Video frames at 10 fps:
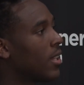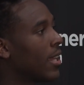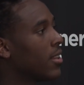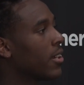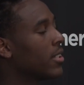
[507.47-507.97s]

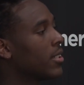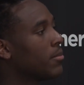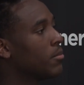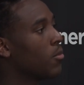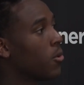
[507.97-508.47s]
Like learning
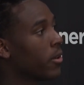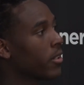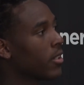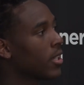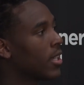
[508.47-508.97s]

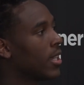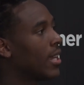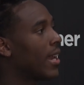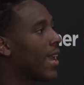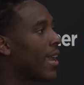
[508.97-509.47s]
more, and
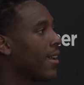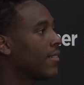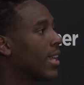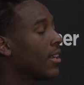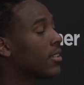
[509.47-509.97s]
that I
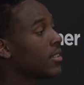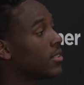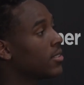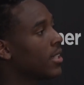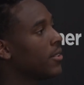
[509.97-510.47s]
have. Now that, like
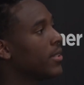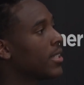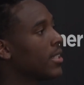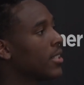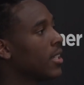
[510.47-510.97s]
you said, we
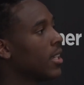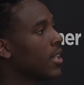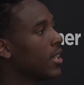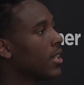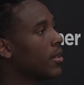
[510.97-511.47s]
can
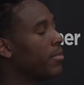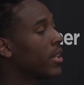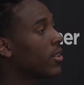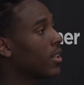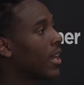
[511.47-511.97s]

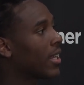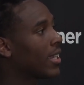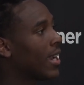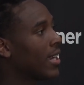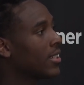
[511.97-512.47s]
pick on a lot of
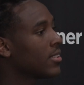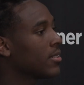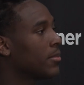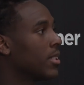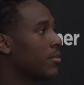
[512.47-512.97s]
guys,
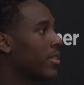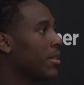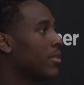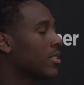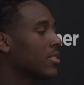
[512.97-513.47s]
but the
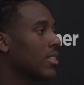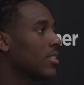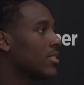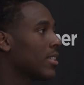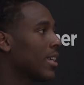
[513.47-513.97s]
playbook's
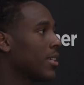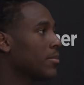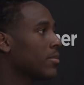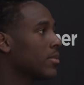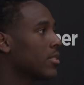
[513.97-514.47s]
still the same.